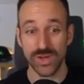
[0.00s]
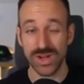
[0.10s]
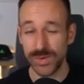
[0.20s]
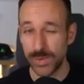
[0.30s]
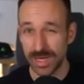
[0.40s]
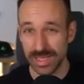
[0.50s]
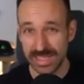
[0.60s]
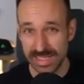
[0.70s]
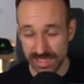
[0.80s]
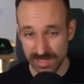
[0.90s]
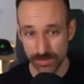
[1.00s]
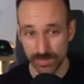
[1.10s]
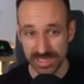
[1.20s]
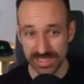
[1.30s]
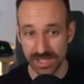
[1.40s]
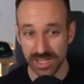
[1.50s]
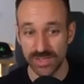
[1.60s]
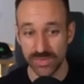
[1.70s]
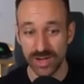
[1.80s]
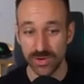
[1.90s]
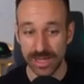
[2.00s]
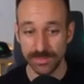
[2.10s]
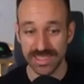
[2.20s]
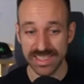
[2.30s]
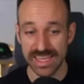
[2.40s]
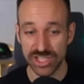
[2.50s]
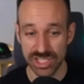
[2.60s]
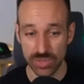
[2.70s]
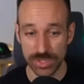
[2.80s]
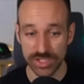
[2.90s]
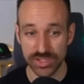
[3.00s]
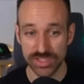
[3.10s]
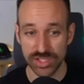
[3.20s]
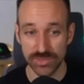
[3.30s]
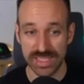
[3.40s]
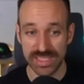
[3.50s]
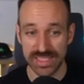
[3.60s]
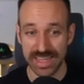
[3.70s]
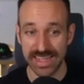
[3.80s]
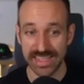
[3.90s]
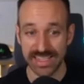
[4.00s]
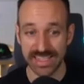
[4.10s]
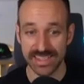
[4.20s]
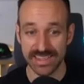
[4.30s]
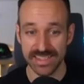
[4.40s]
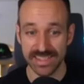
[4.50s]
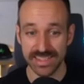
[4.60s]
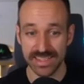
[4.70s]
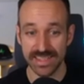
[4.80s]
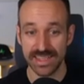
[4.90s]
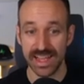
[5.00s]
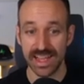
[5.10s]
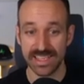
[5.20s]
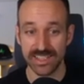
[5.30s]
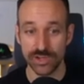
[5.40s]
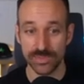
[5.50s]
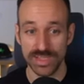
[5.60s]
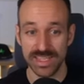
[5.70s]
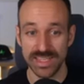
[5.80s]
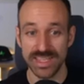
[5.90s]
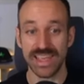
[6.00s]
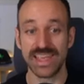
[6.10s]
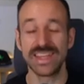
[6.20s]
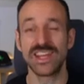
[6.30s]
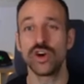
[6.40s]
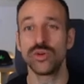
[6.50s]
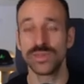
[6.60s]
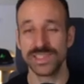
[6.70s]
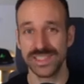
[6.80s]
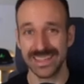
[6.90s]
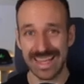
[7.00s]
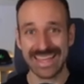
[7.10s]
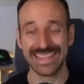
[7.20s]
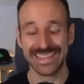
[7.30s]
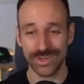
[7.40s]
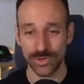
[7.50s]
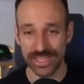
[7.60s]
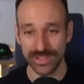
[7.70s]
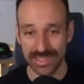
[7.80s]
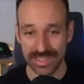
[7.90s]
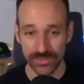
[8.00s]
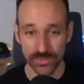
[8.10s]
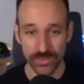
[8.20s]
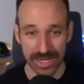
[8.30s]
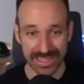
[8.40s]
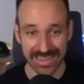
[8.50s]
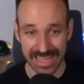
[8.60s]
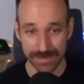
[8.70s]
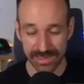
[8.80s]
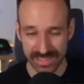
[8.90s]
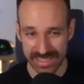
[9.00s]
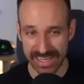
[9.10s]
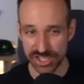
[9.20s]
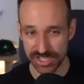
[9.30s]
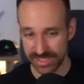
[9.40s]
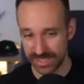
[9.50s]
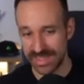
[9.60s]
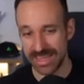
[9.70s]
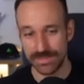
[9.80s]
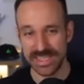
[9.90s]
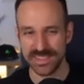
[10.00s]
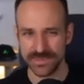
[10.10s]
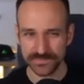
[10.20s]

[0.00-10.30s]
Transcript: a release build of our application, which also means I can kill this, I can open it, and it opens like the regular final application. So that means